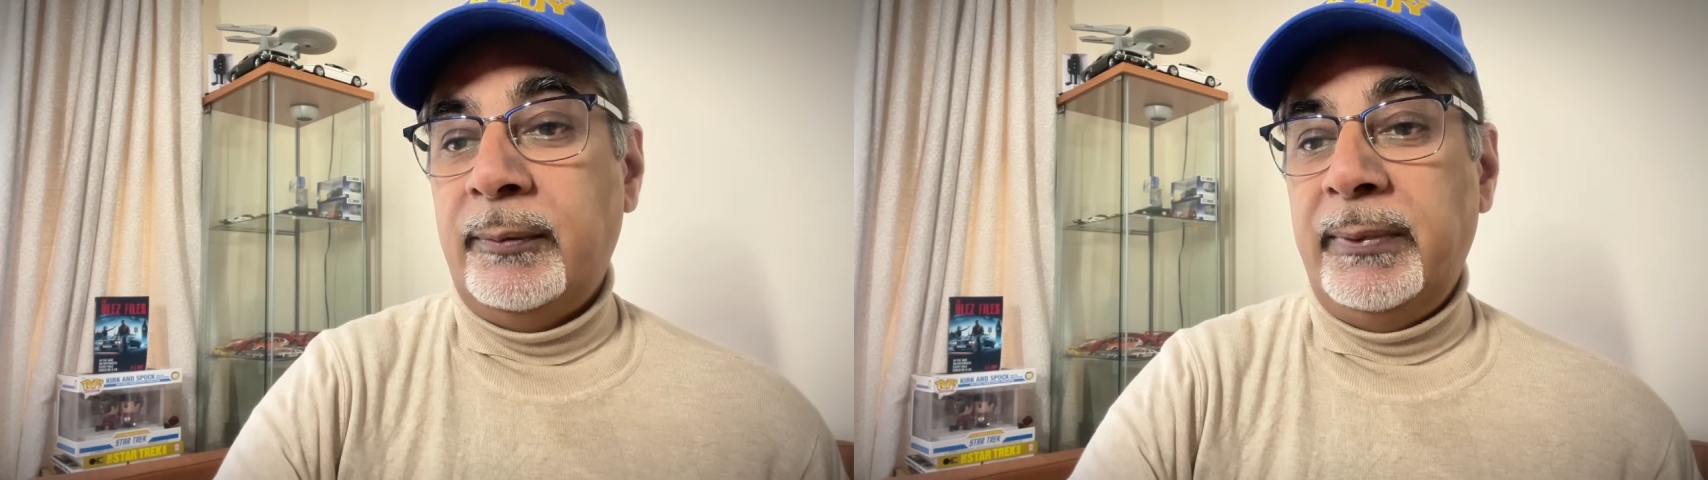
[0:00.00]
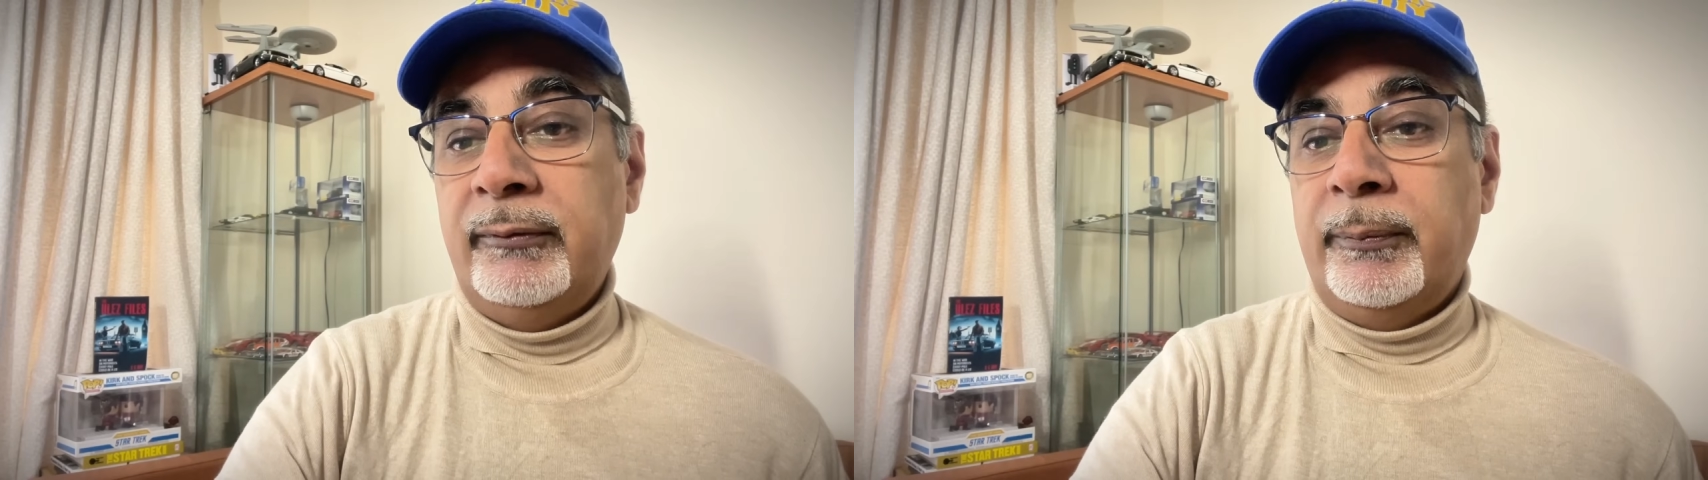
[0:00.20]

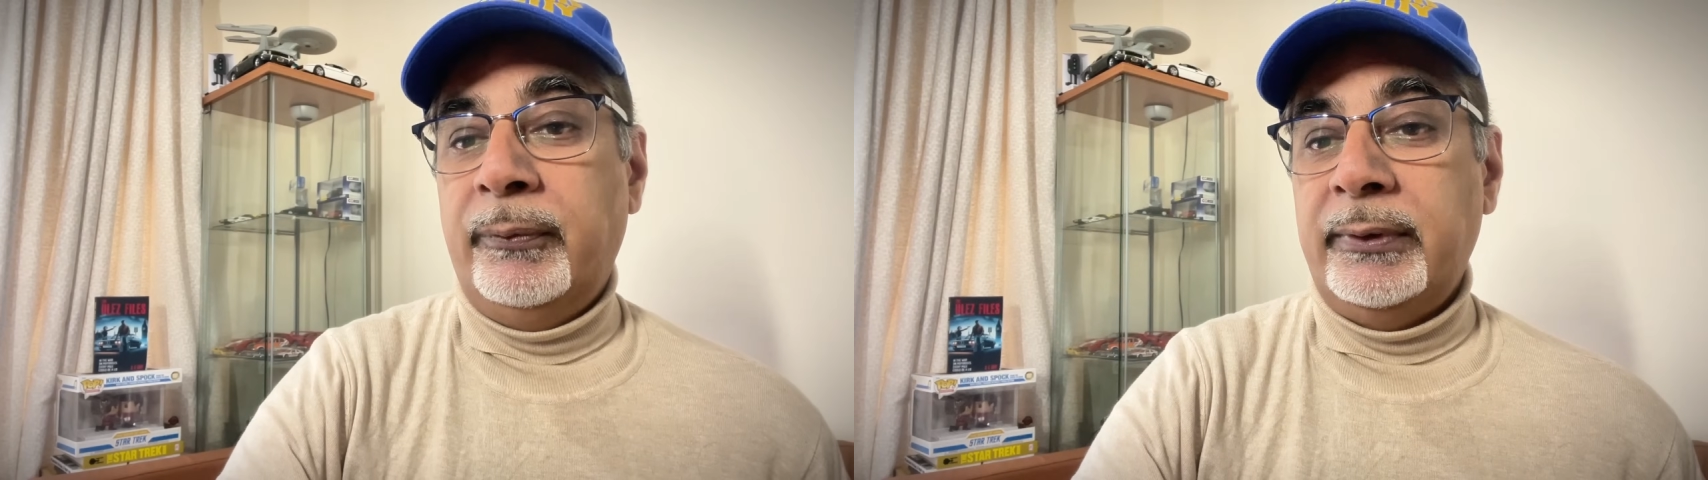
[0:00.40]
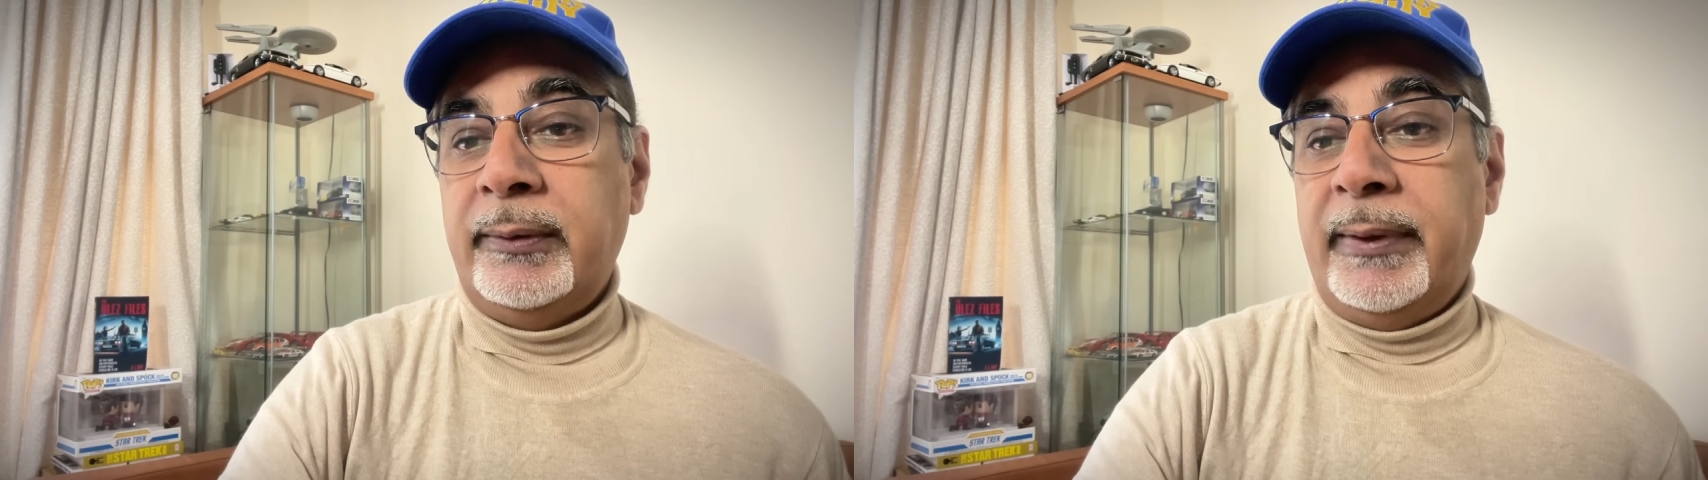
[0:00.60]
being
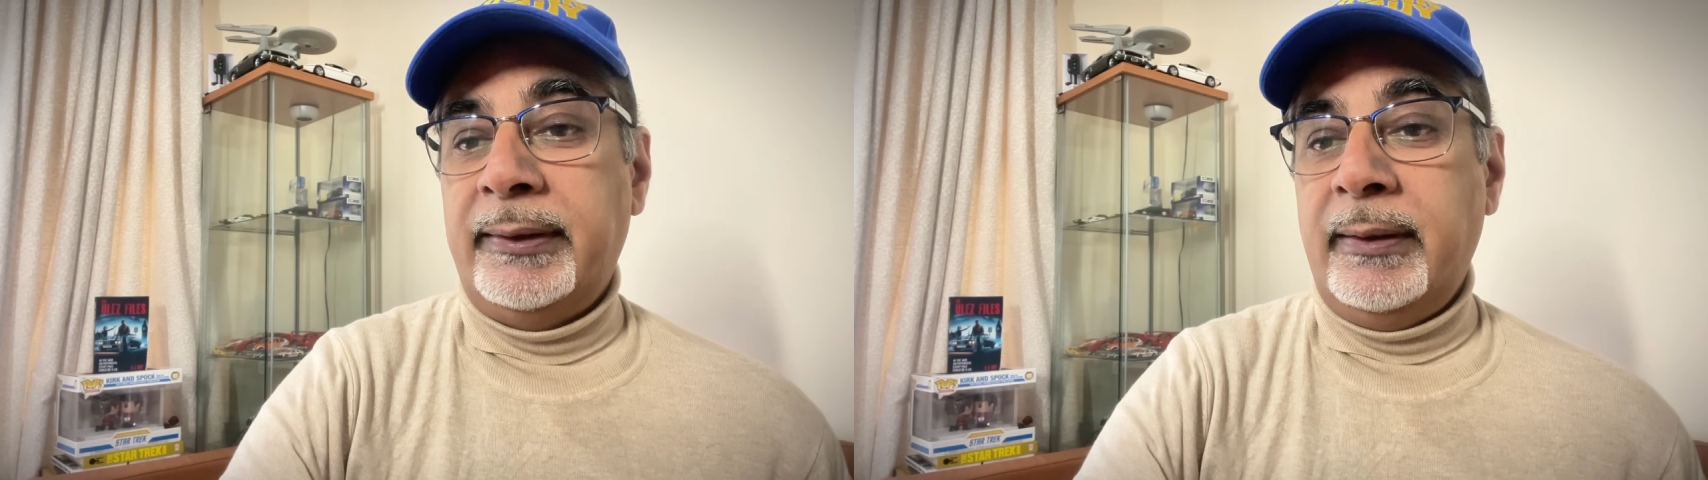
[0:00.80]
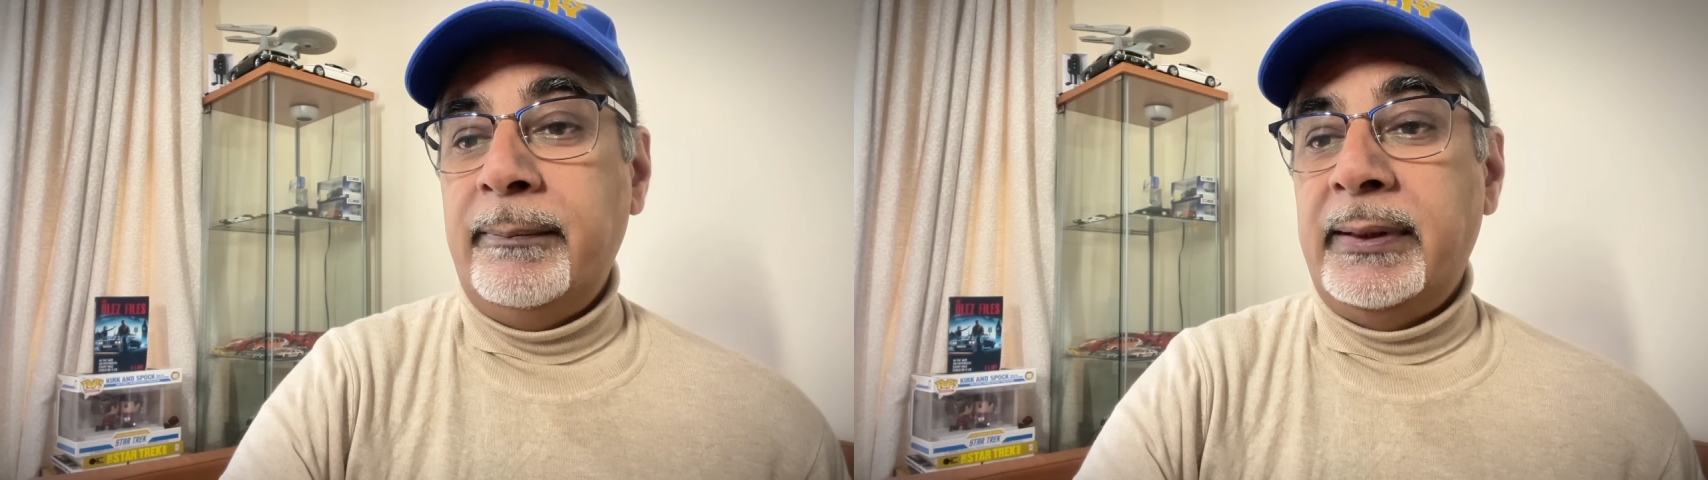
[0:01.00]
reported by some